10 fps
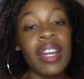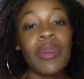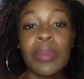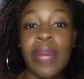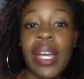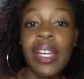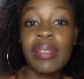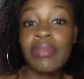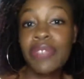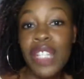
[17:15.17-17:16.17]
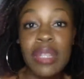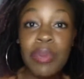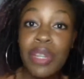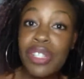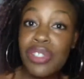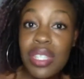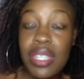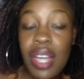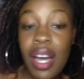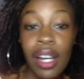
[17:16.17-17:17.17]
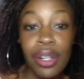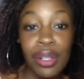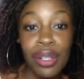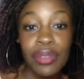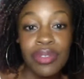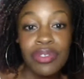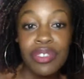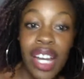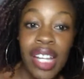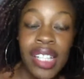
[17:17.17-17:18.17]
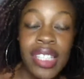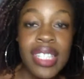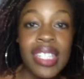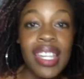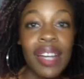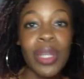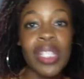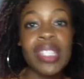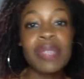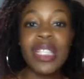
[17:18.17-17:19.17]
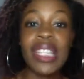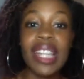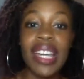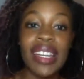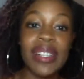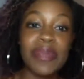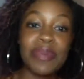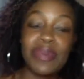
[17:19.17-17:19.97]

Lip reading: what my first impressions are of France, what it's been like